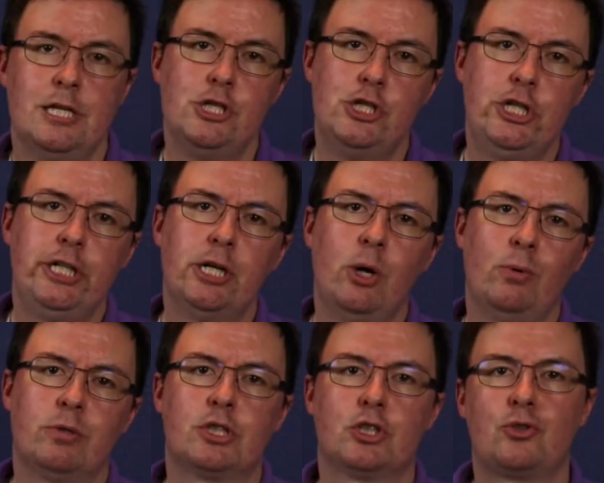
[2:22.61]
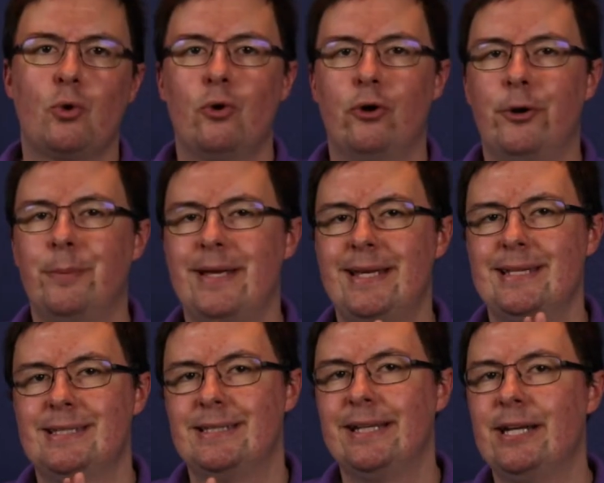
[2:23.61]
Geostorm
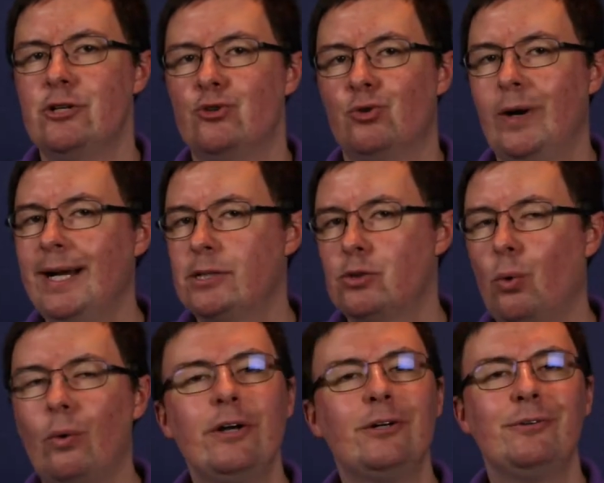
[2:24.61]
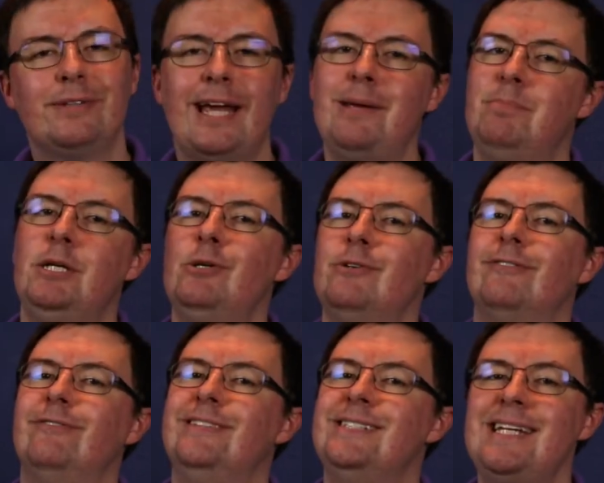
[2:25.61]
is the directorial debut
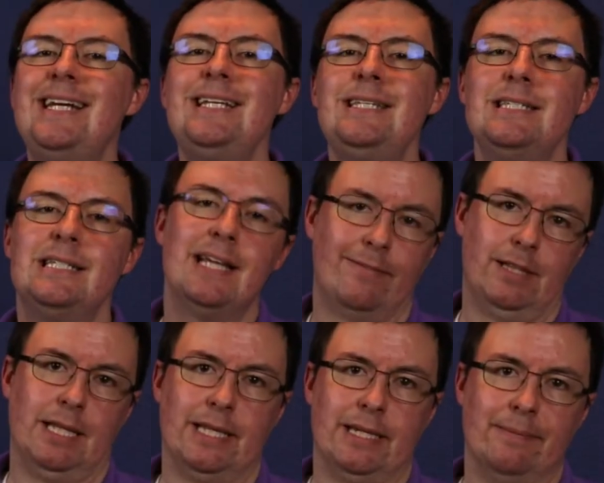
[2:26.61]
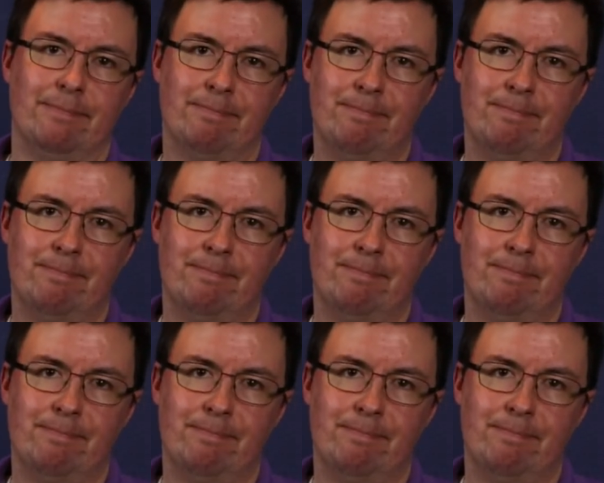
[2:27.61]
of Dean Devlin.